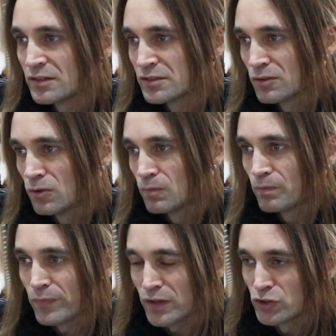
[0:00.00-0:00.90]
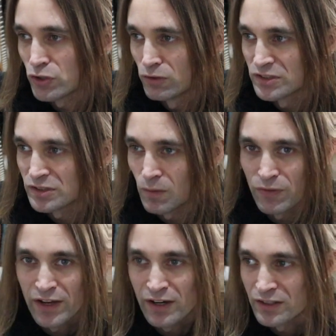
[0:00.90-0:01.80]
So I can show you some of
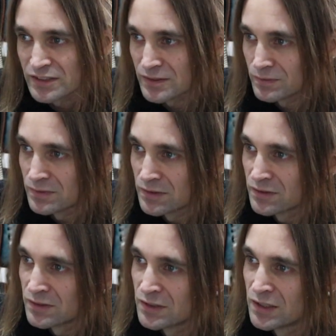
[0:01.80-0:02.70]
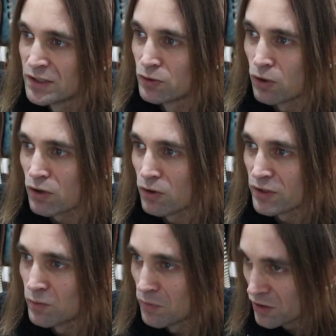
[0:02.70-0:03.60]
the IRs. York
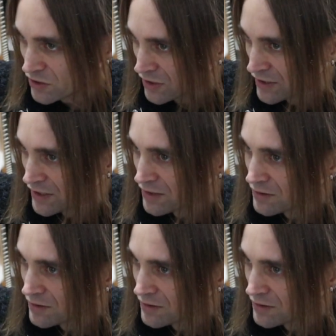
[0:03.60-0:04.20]
Audio Marshall here,